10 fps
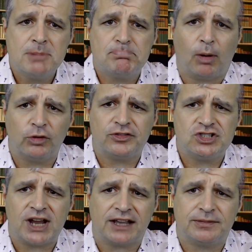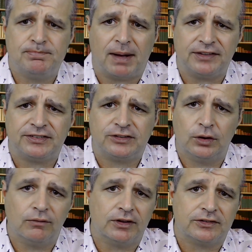Bosnjak's bus
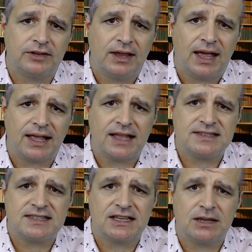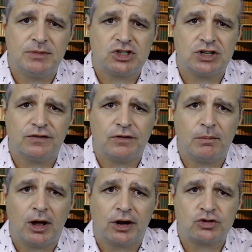service against the Commissioner for
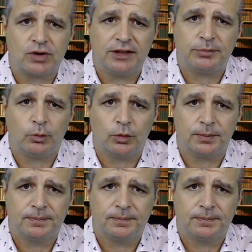Motor Transport.